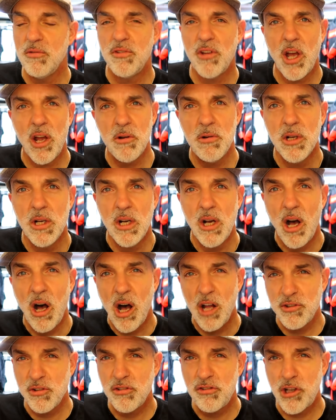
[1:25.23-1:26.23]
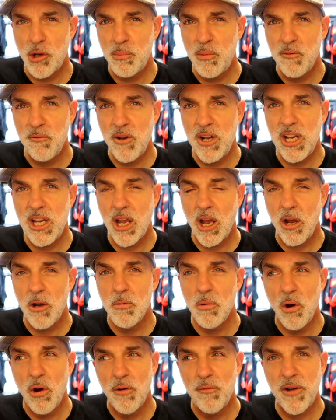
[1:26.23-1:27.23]
So I'll do a separate
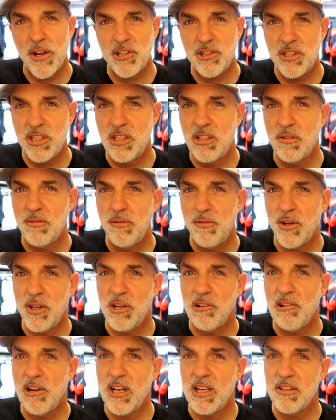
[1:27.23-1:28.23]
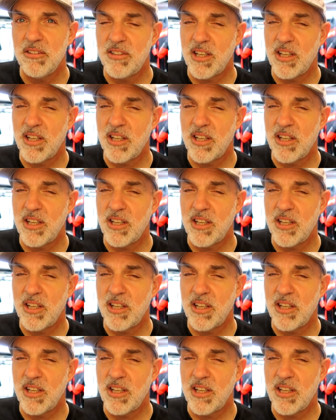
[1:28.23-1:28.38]
video of actually configuring,